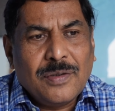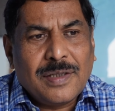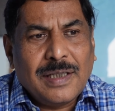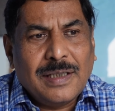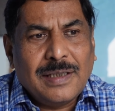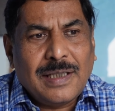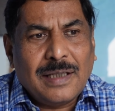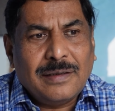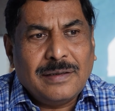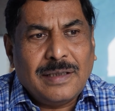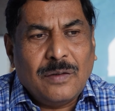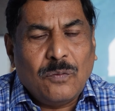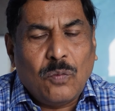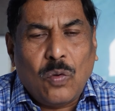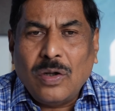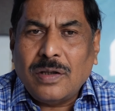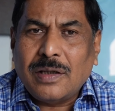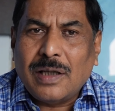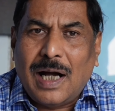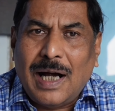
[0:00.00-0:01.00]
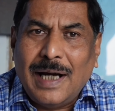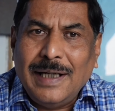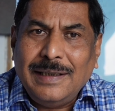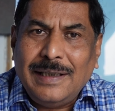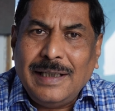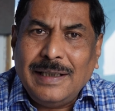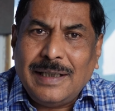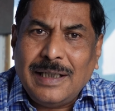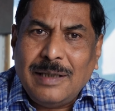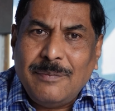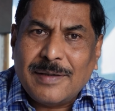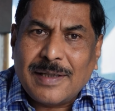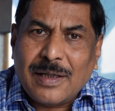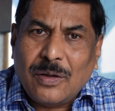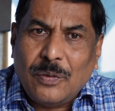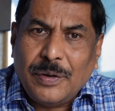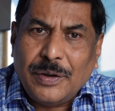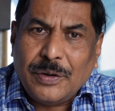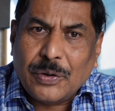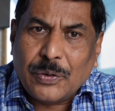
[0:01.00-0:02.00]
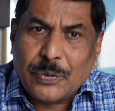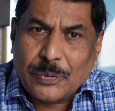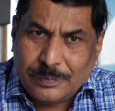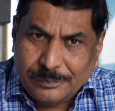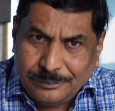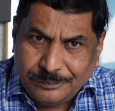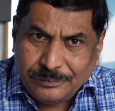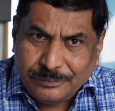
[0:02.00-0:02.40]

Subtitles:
say that then what IT teams are going to do?